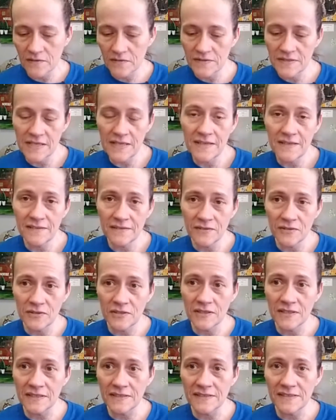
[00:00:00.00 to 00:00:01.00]
take a
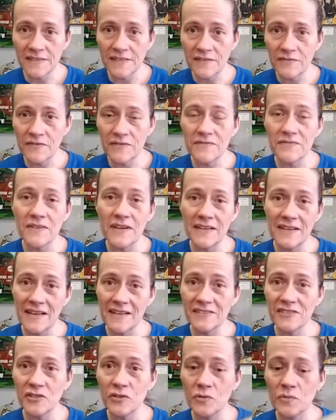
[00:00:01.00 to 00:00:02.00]
look and see if you find
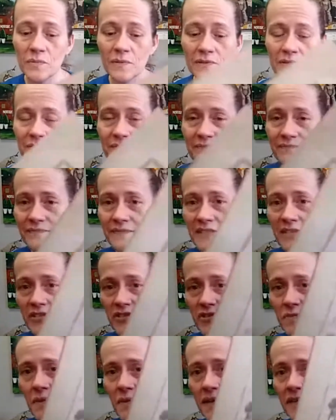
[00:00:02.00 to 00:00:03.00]
October because
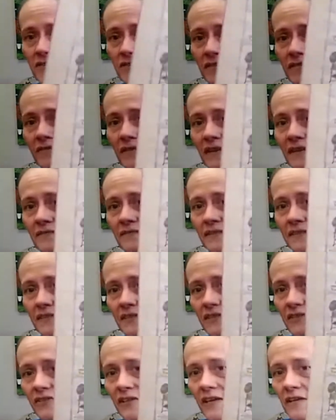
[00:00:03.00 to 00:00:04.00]
you might just find
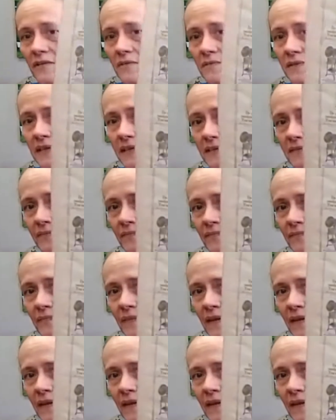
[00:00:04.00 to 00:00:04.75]
vintage Halloween.